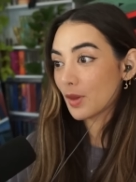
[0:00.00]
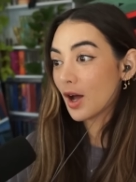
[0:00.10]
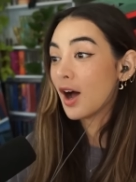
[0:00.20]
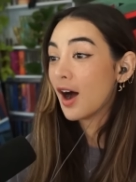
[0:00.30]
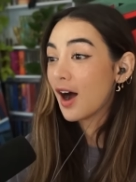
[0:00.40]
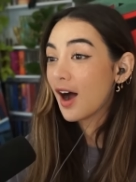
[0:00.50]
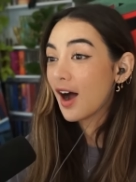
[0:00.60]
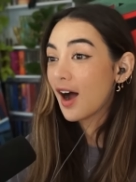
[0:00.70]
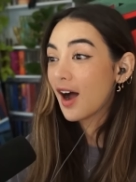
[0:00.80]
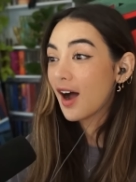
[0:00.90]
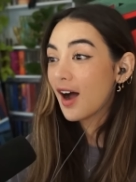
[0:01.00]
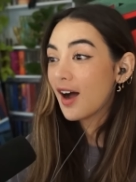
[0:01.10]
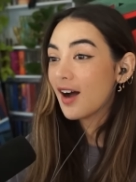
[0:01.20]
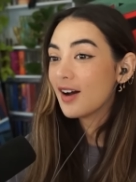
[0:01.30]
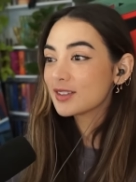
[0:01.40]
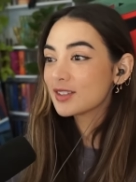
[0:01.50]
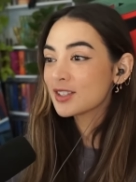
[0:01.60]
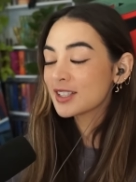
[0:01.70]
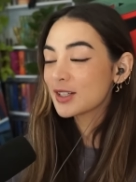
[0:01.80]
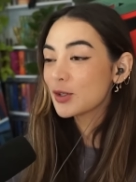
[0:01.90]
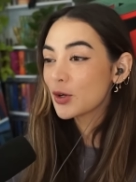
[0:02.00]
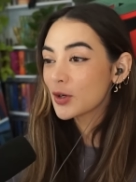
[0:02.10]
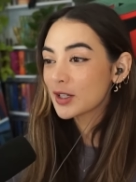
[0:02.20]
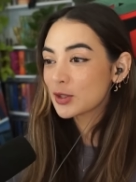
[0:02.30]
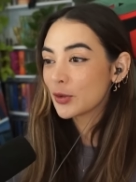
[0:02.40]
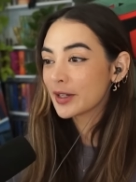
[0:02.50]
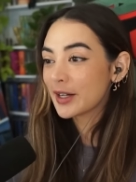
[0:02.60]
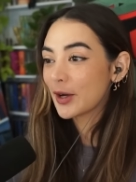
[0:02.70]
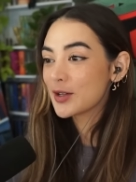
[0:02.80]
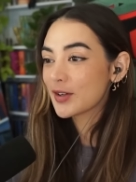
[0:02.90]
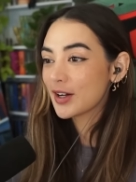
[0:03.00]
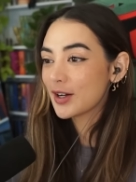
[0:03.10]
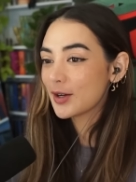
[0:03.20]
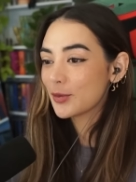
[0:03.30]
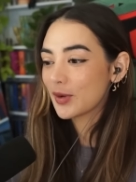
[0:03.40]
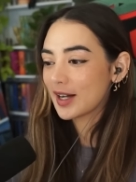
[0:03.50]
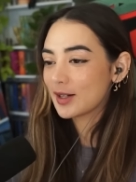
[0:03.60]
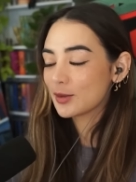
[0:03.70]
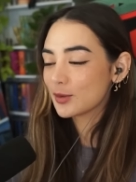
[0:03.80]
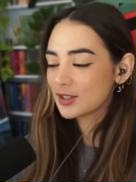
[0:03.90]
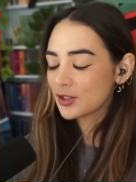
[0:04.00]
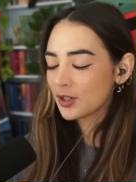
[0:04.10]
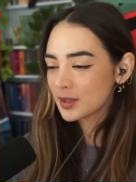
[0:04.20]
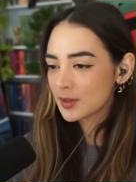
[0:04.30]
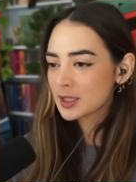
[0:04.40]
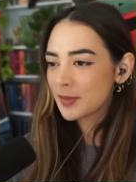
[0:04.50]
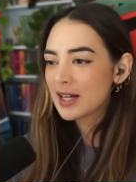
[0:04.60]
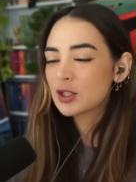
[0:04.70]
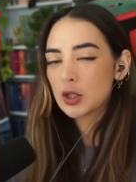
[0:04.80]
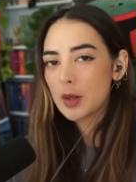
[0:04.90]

Just ignoring and talking over her? Wow. Show some respect to your